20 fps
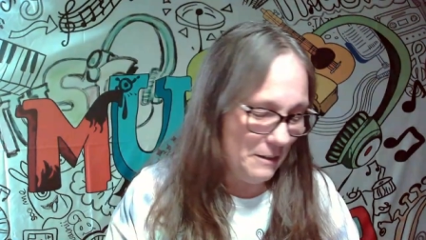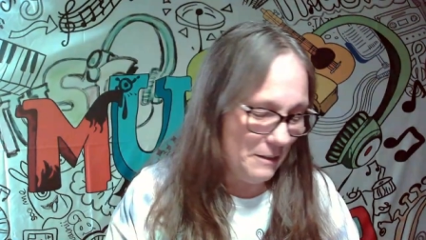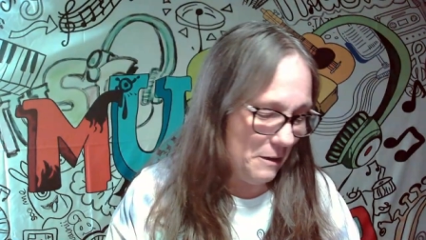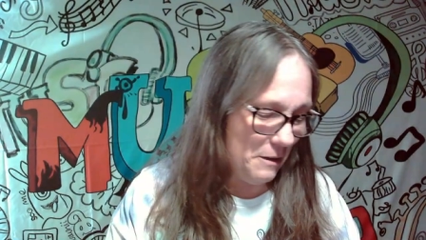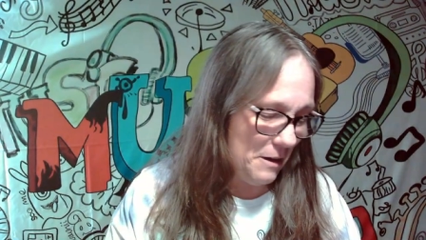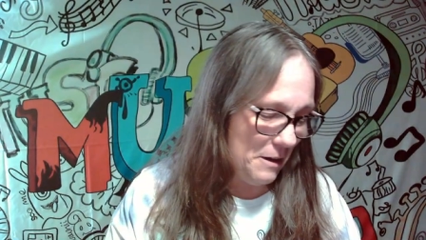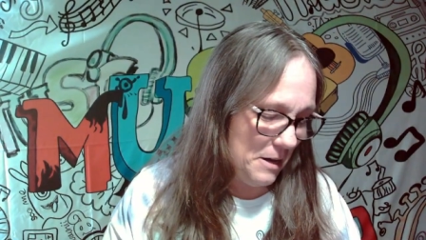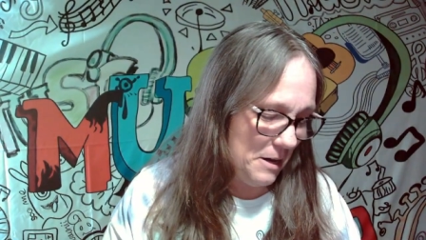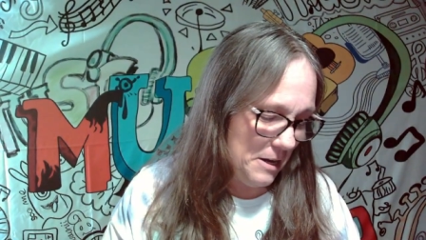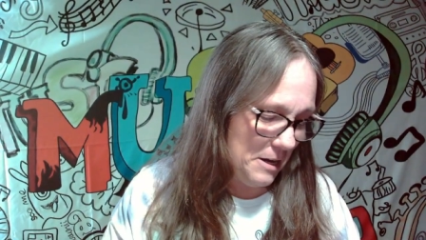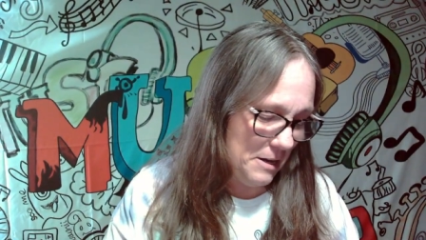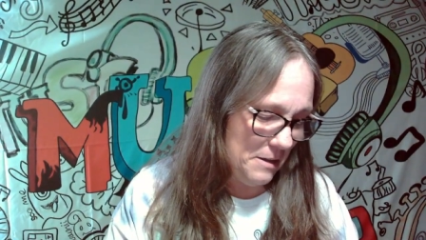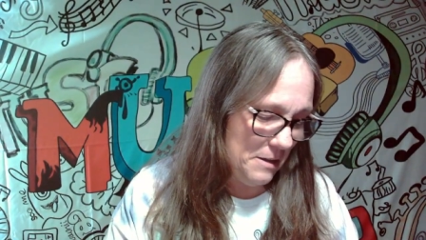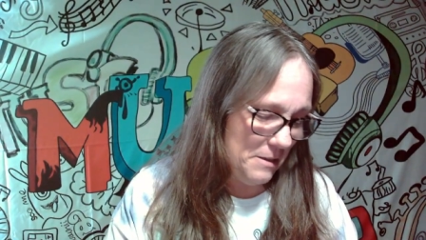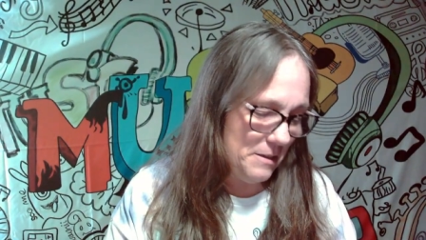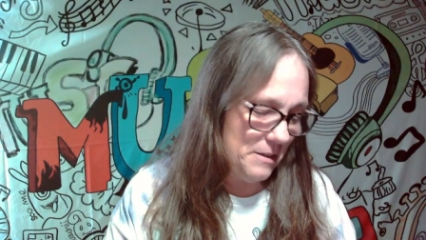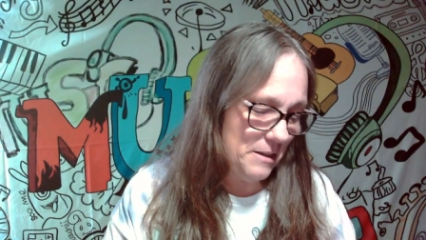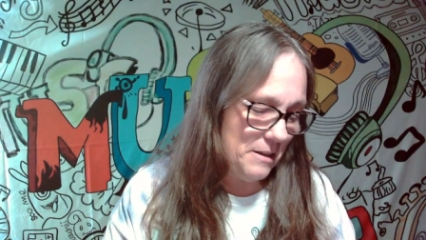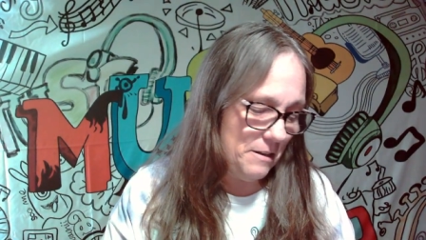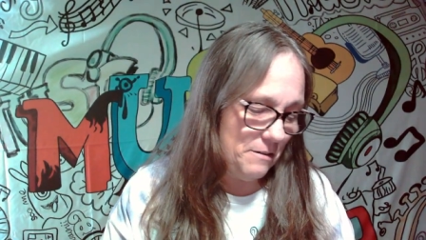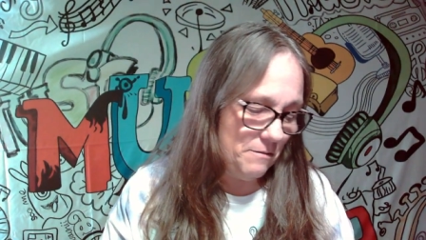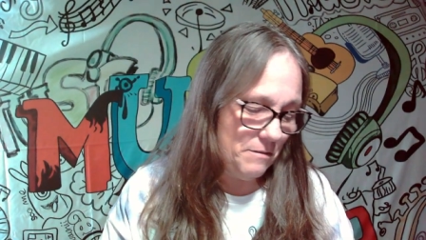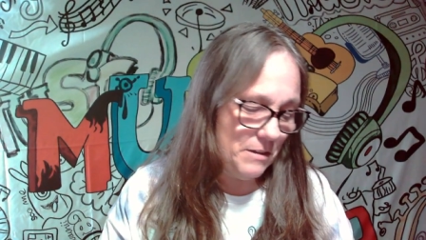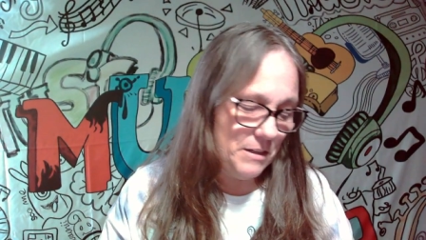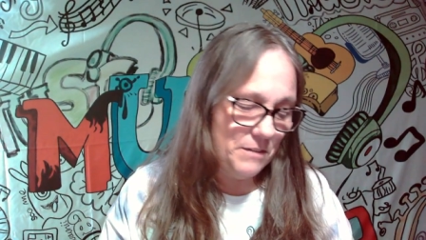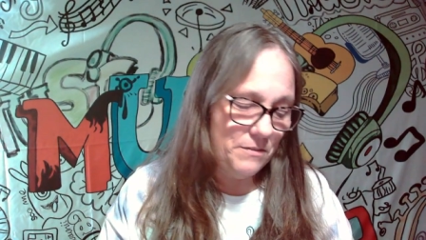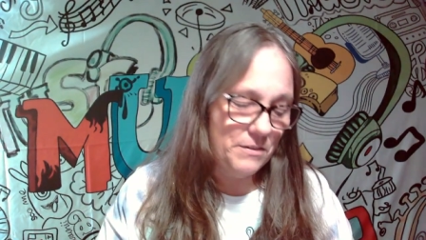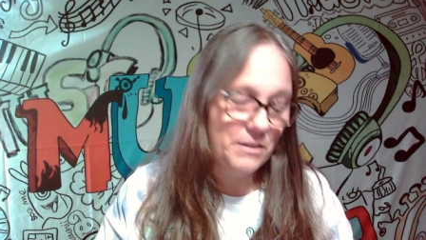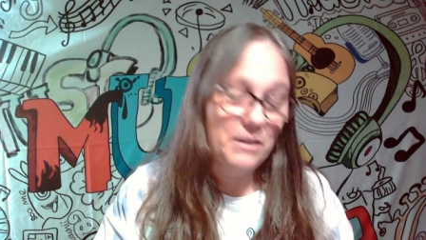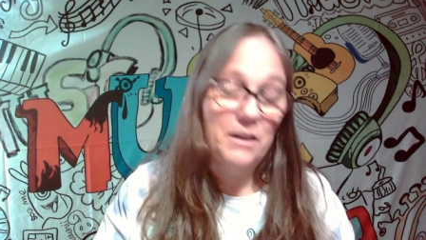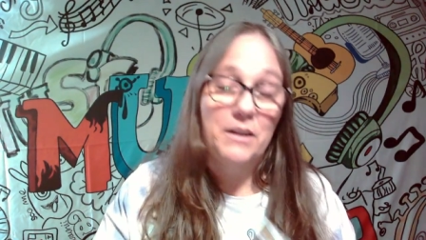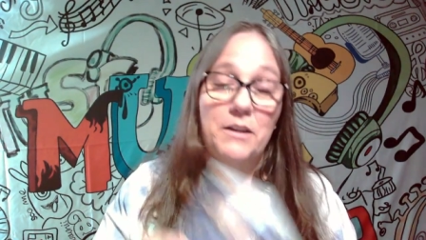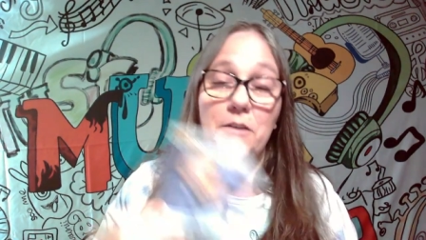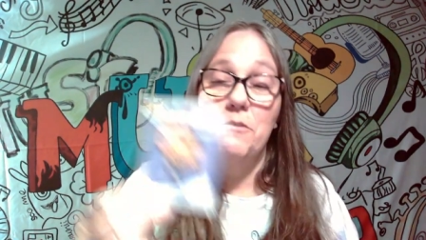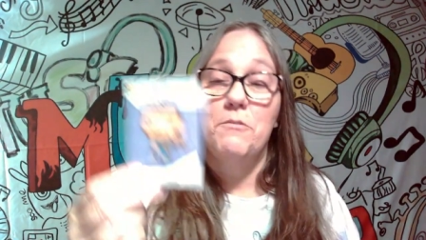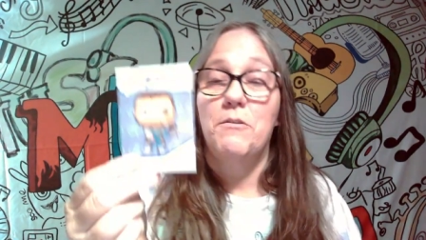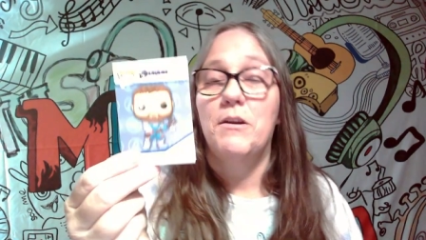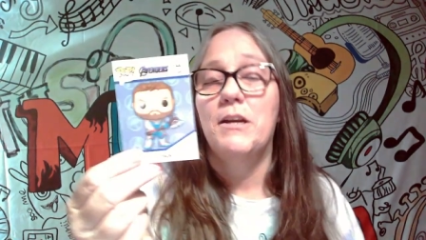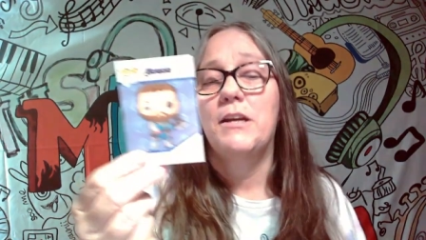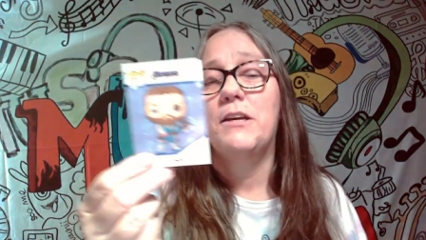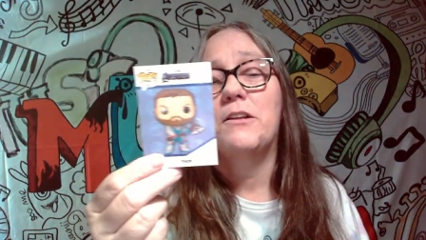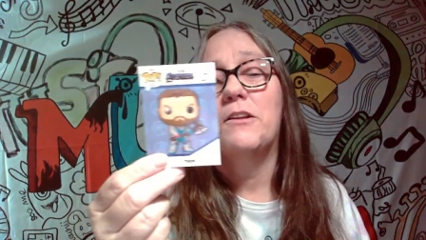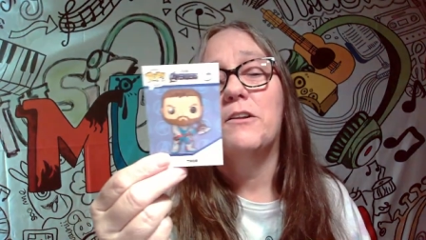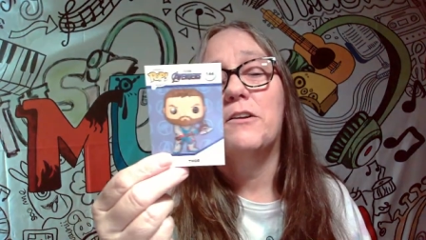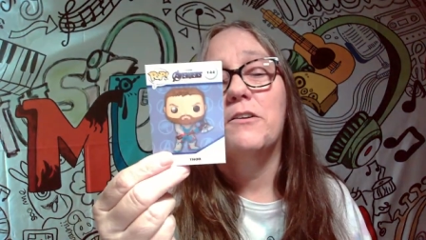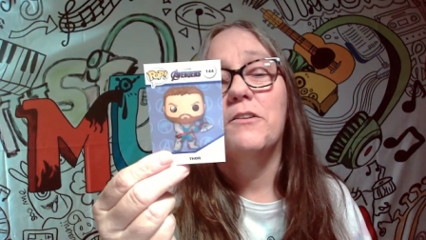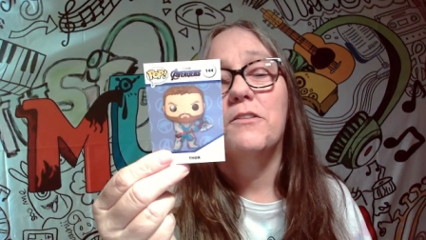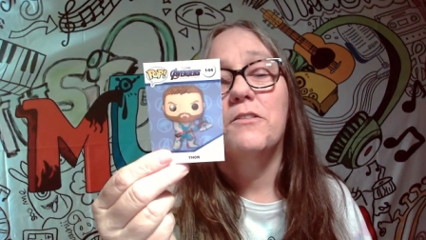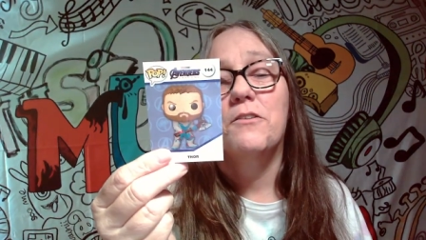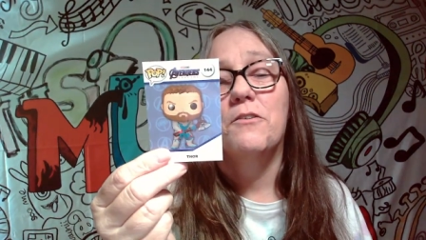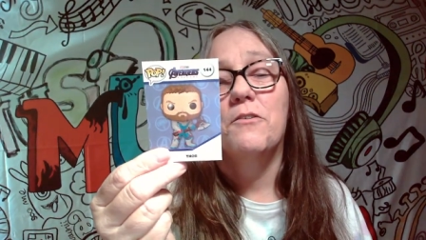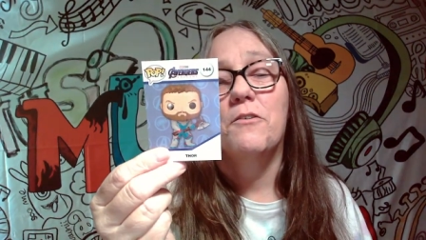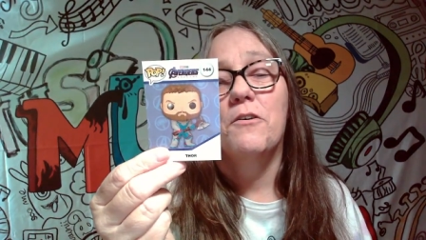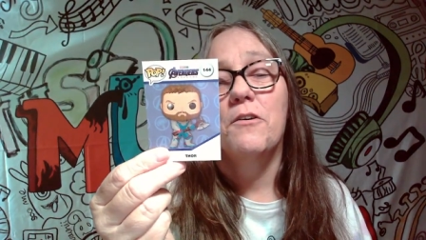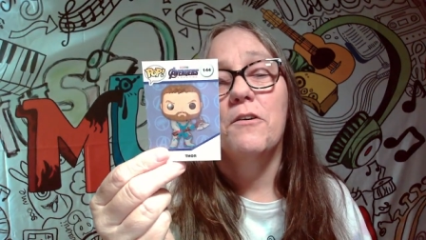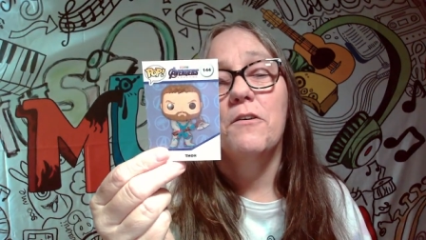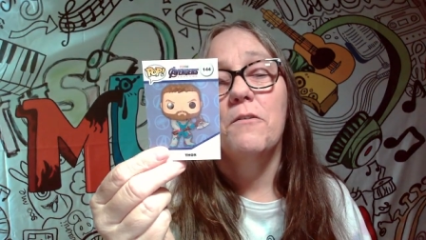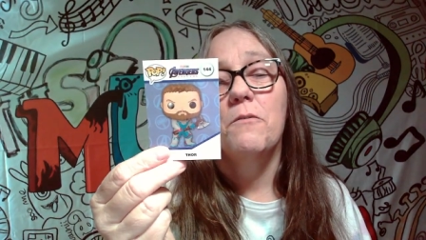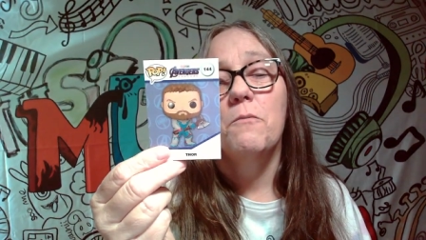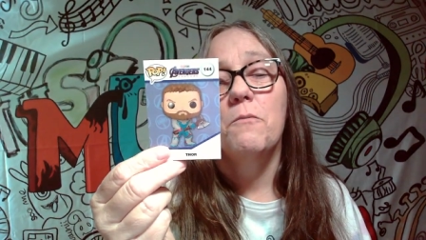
All right, and then we've got a regular Thor.